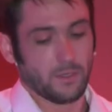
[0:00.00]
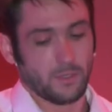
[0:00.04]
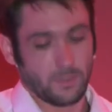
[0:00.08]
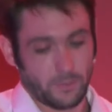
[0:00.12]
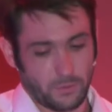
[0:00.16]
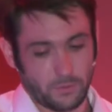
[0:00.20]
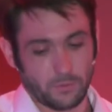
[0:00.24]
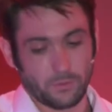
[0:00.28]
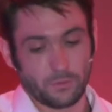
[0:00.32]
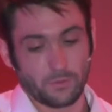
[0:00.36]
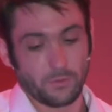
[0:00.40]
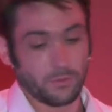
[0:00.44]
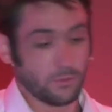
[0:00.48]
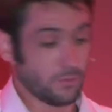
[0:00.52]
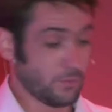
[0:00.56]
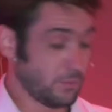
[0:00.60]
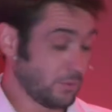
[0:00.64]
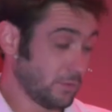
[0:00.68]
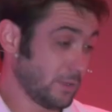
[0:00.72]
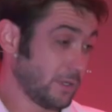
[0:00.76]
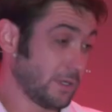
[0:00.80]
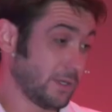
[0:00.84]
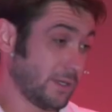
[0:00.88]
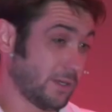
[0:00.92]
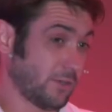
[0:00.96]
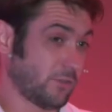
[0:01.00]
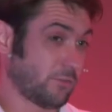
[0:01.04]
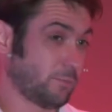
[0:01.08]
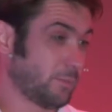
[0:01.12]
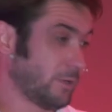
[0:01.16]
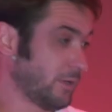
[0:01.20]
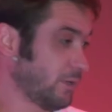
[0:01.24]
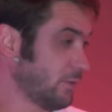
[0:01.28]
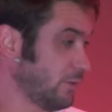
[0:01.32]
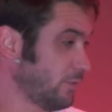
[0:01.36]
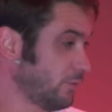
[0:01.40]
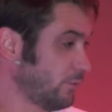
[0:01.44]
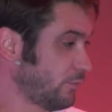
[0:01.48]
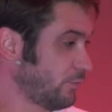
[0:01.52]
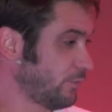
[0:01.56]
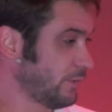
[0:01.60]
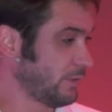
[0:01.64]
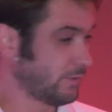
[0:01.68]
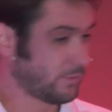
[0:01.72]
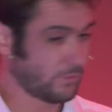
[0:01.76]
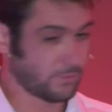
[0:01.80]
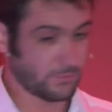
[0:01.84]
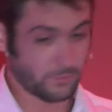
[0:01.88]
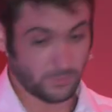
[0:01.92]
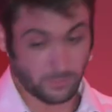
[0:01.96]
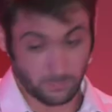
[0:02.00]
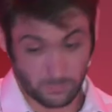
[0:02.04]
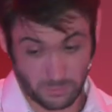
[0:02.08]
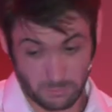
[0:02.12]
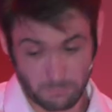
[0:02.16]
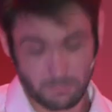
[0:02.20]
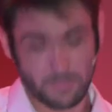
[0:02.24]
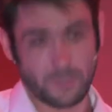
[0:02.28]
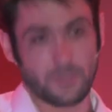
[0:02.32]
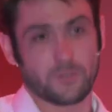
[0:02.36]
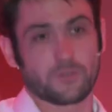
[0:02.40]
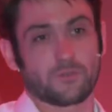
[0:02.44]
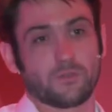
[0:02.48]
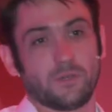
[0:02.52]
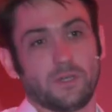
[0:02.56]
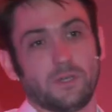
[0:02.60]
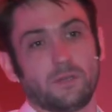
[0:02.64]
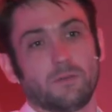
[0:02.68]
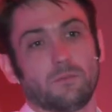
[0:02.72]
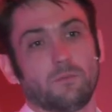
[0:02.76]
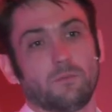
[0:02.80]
Your new, inexperienced fitters can be measuring